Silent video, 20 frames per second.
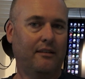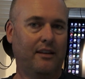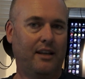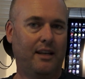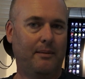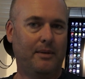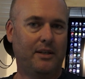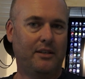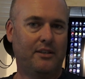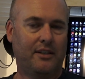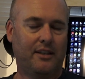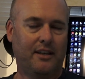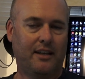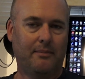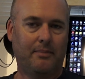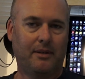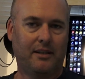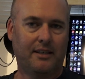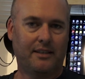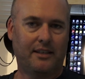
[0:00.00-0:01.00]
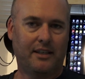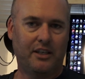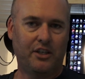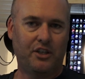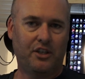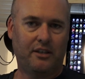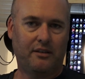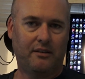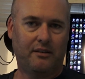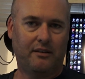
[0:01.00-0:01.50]
image
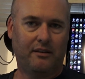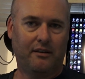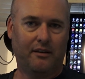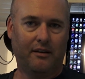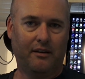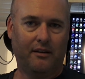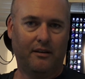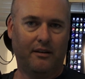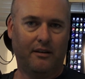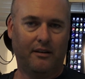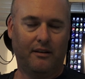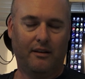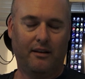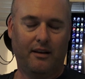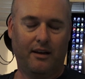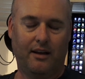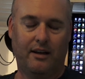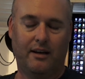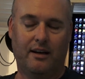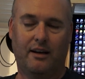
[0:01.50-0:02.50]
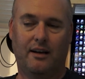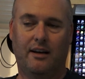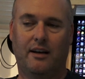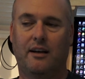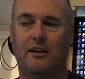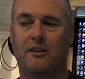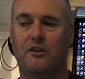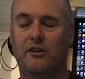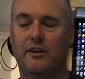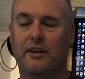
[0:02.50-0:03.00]
stabilization,
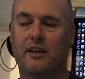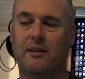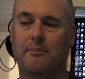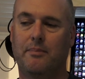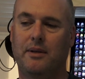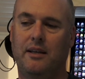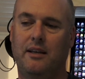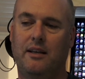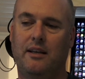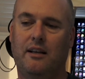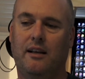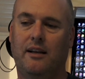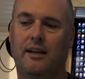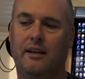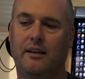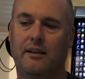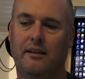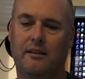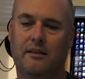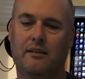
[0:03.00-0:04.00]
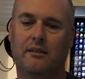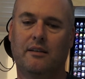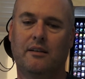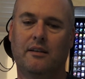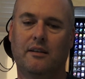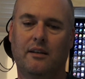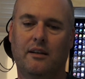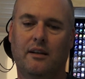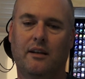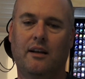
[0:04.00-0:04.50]
you're going to be
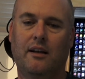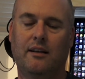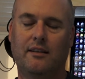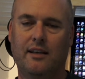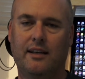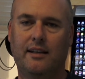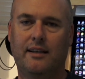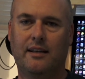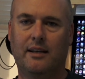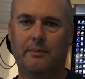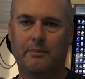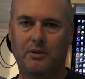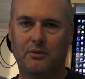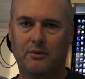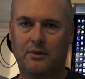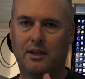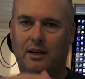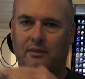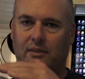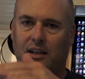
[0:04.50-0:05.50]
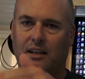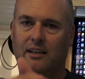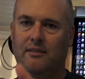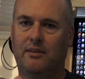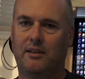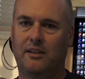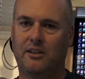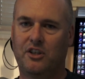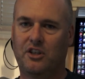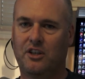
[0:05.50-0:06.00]
take it up to another
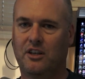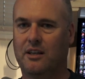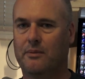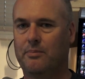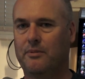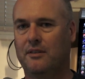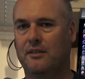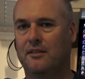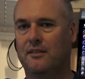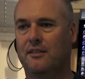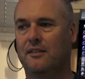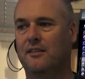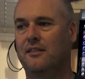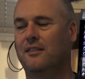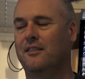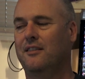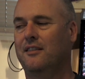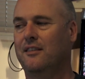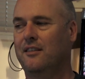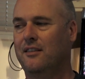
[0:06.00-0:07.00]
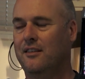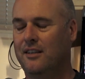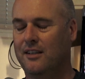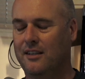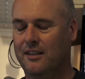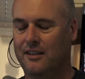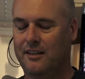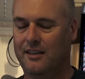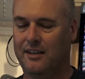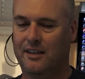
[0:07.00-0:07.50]
level of sharpness.
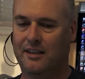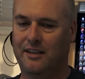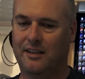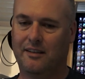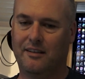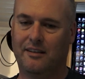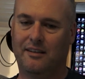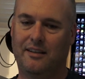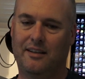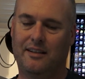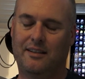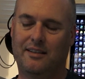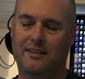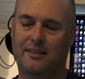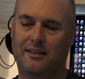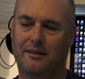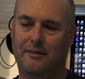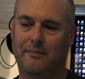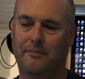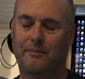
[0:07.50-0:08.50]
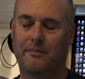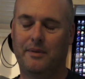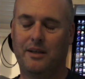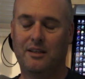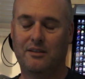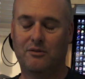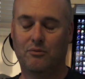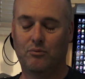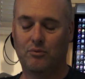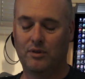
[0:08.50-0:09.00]
Yeah, it's
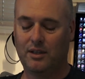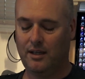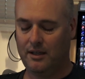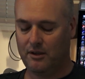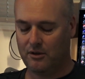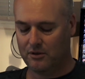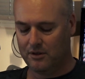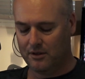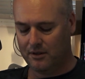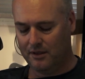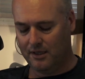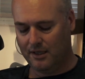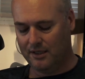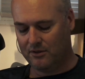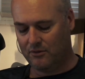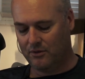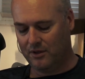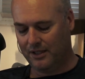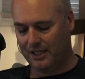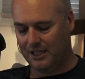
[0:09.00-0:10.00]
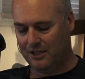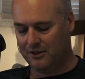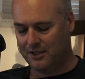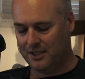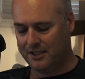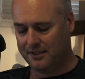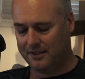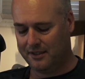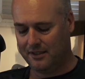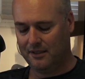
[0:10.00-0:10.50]
really good, it's really
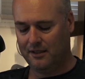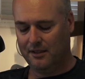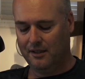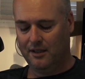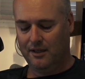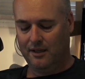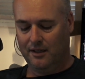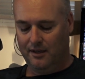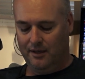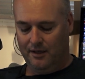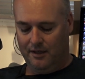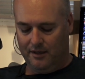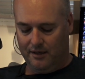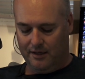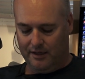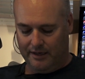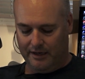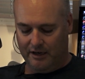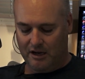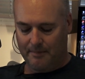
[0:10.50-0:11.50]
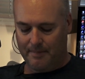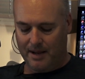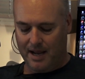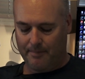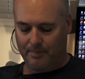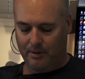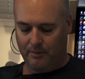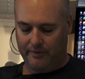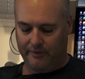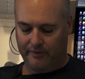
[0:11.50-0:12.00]
nice, and I'm
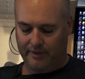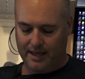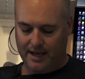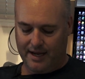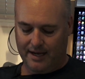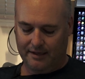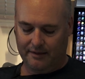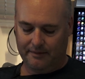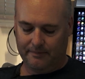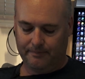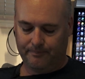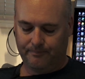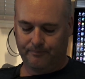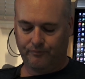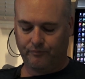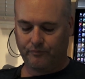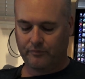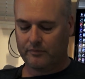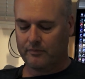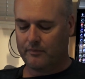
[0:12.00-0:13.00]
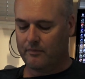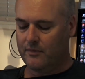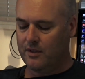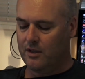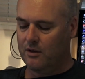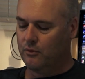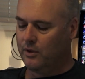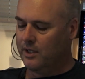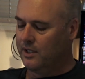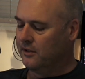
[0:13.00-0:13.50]
happy with that.
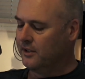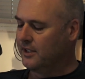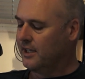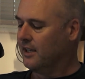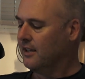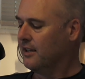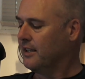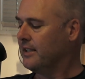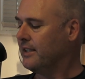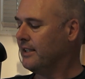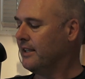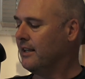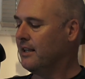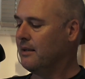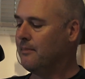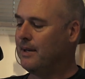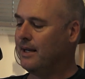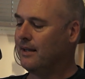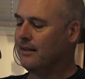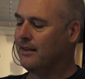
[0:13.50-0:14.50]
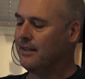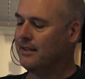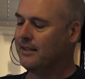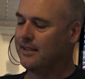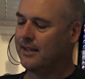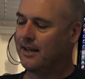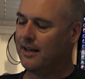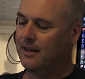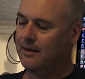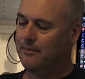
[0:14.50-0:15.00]
What else can I say about
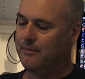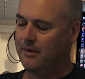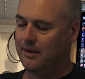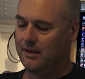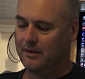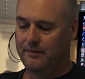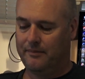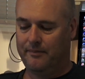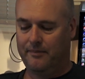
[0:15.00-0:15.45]
this camera?